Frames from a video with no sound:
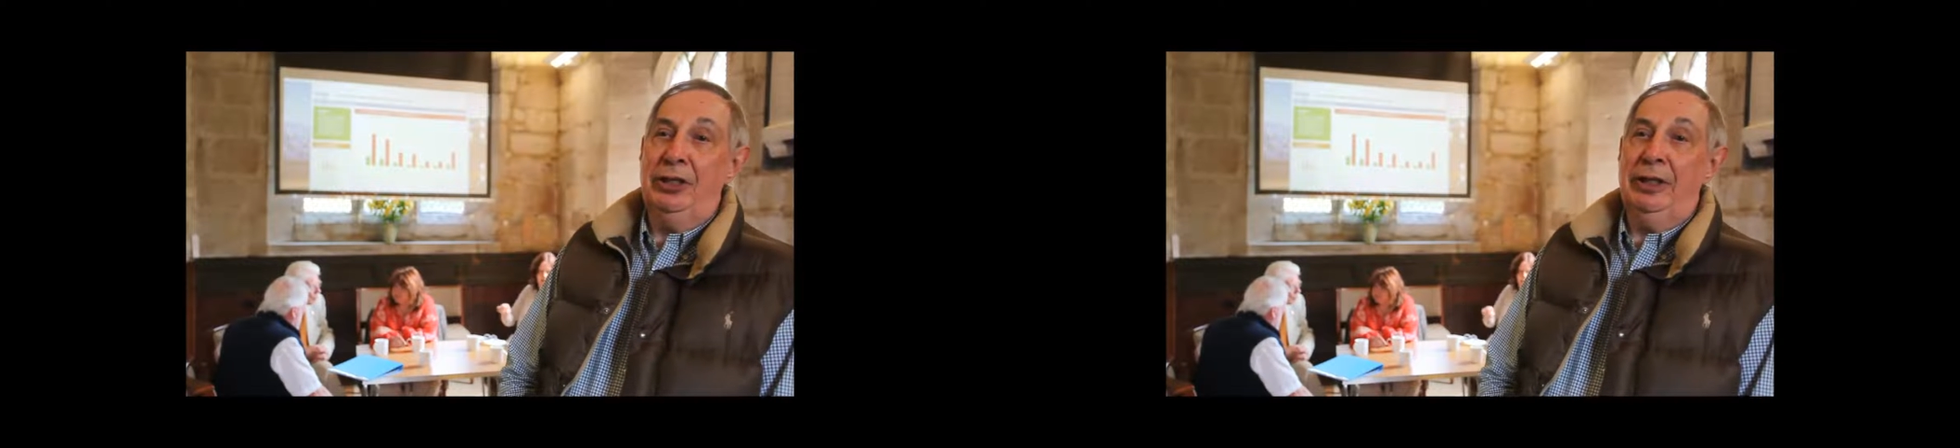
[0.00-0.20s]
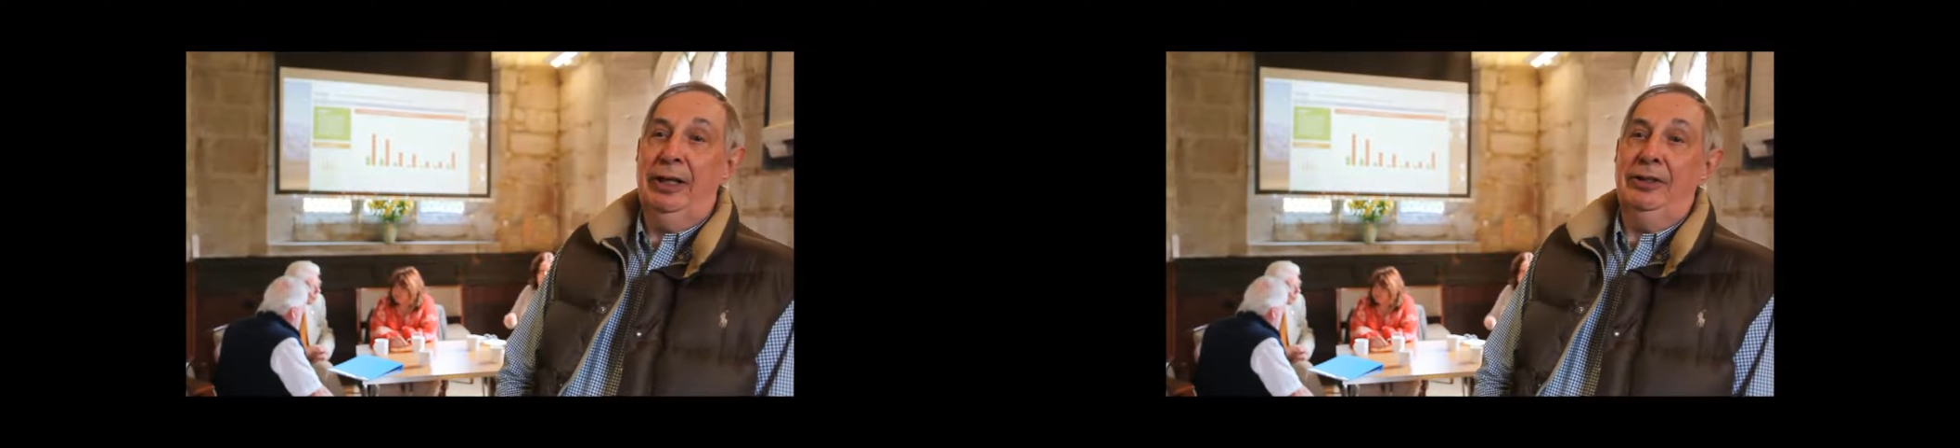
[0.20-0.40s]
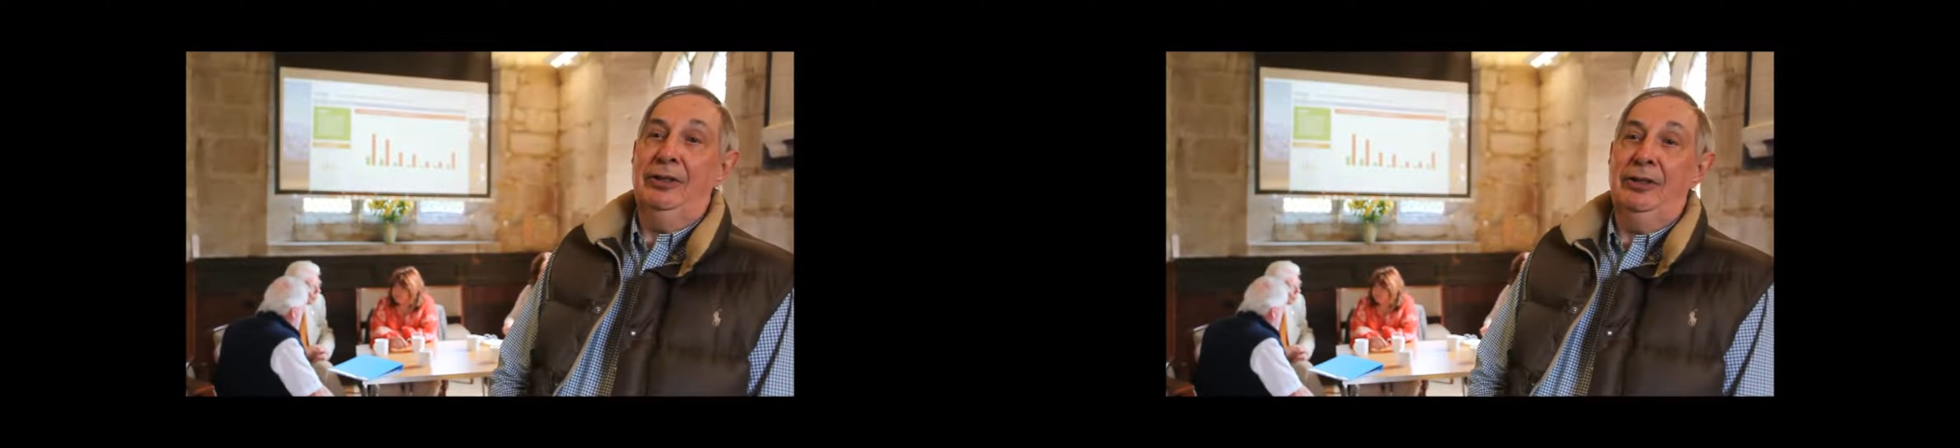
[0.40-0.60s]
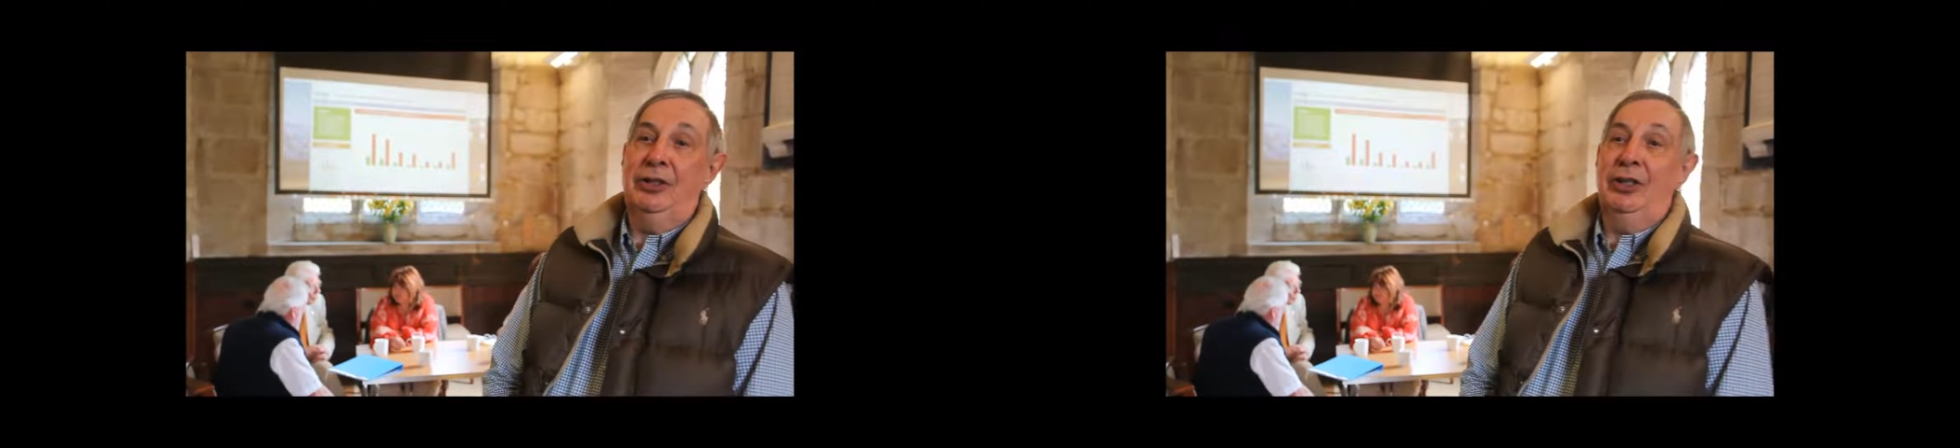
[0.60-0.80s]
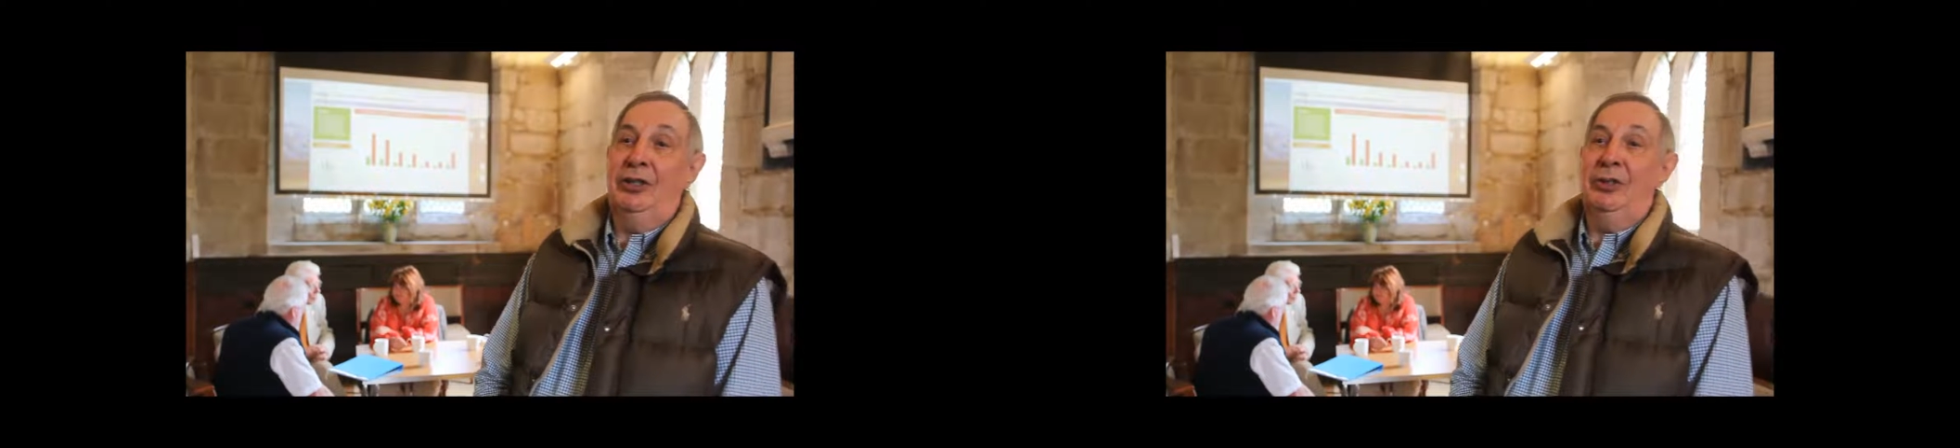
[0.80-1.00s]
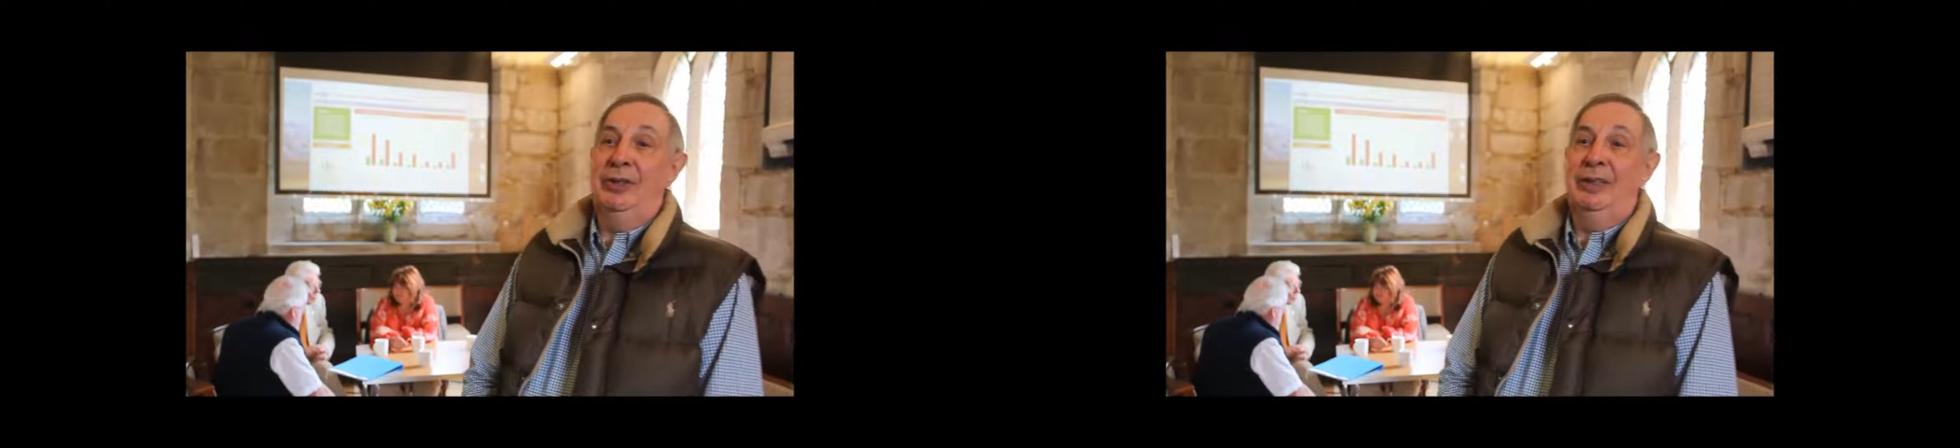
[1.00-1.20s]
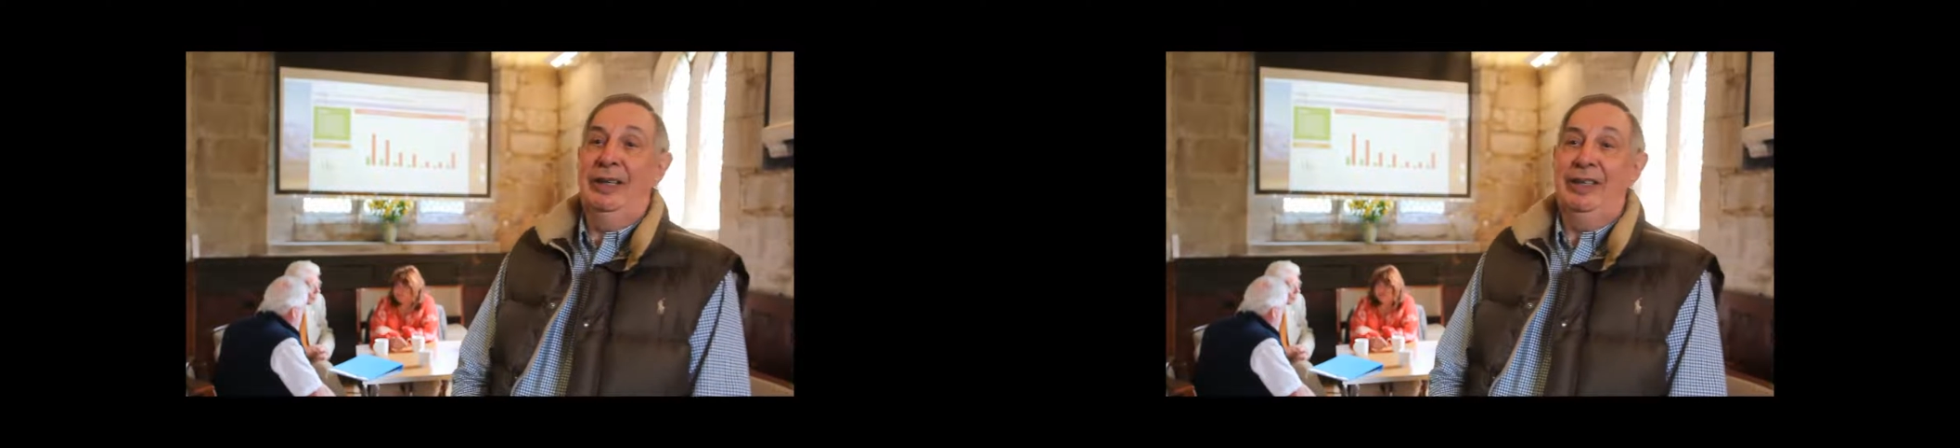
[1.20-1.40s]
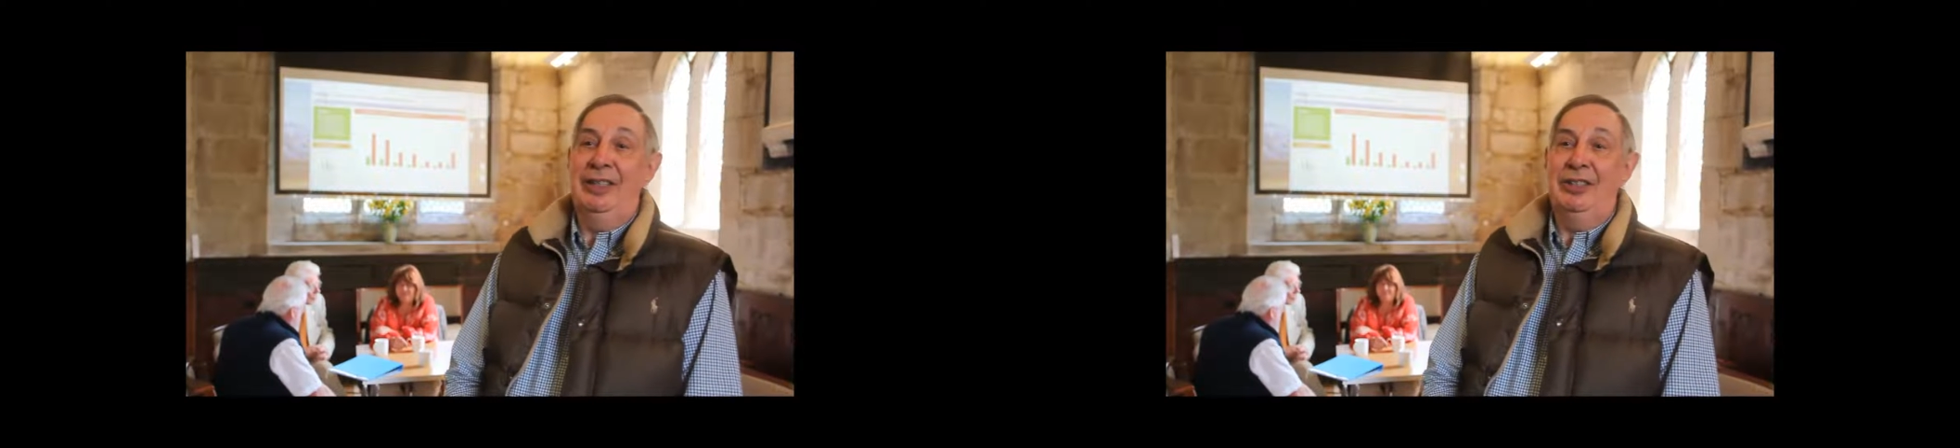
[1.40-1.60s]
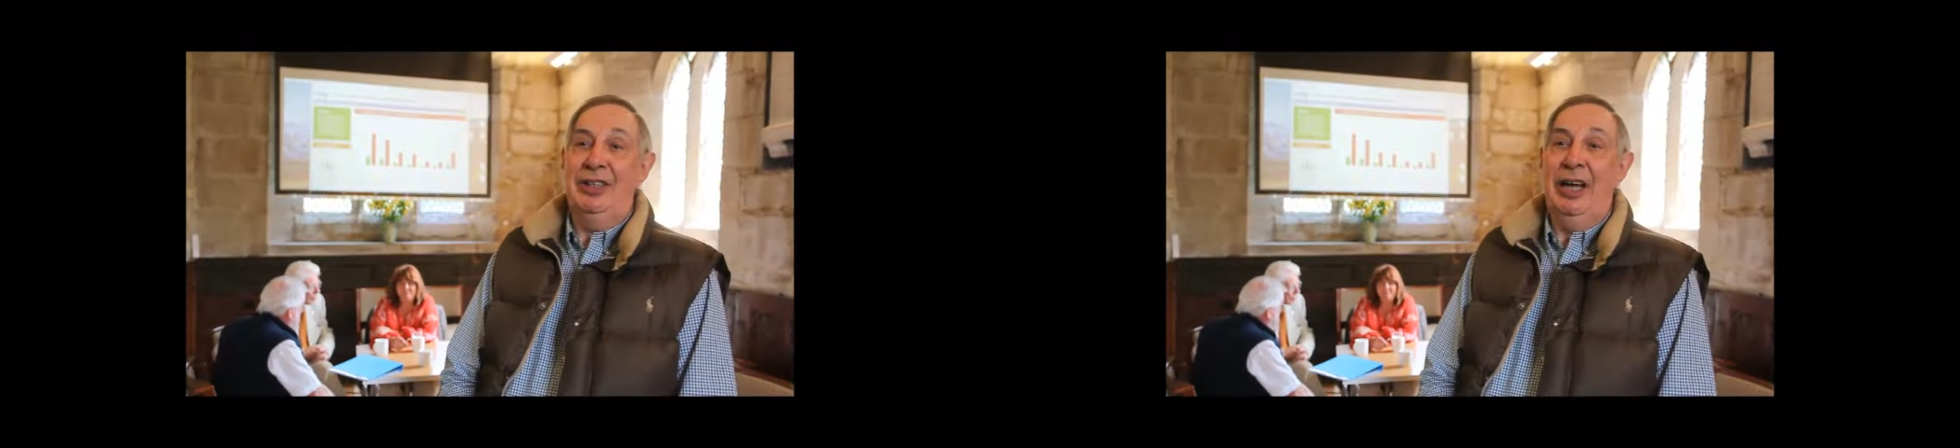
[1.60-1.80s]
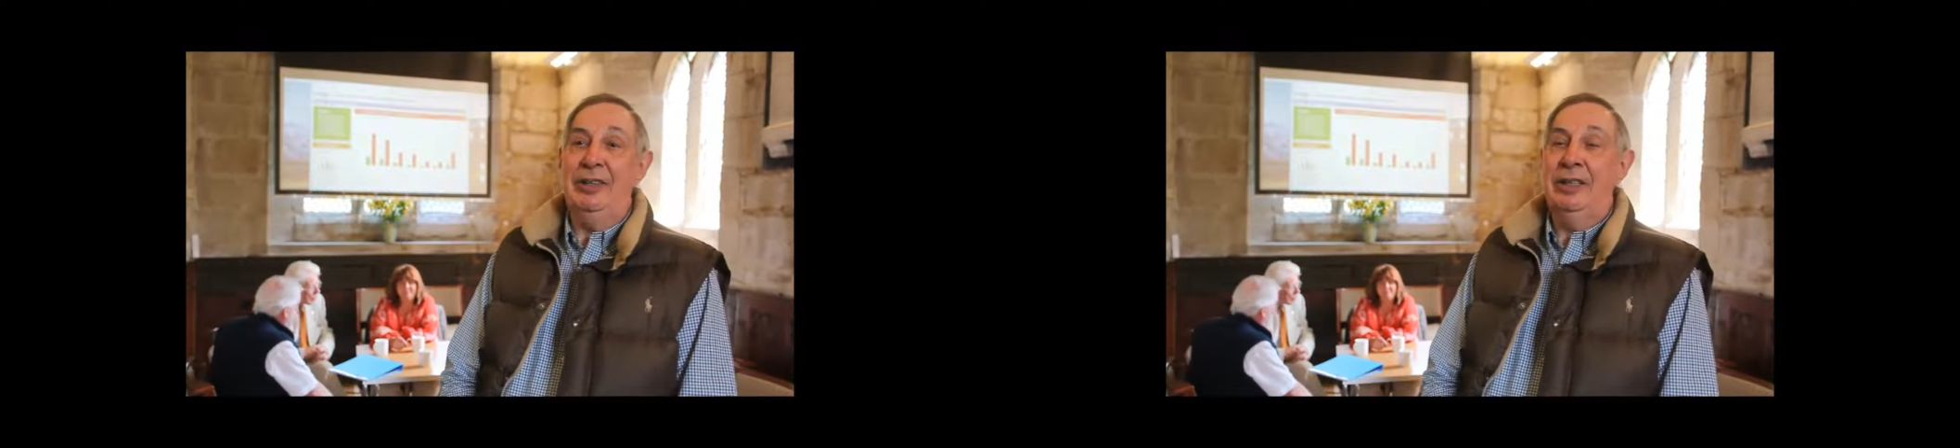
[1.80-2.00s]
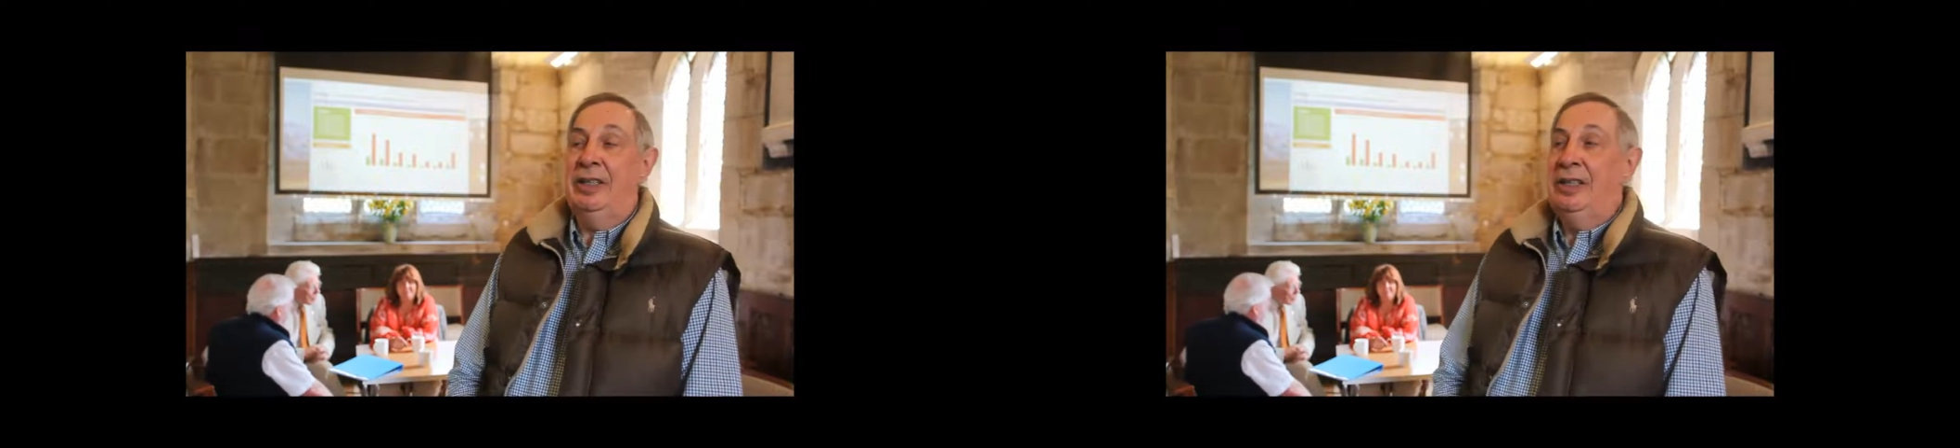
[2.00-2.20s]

and connect to the church internet.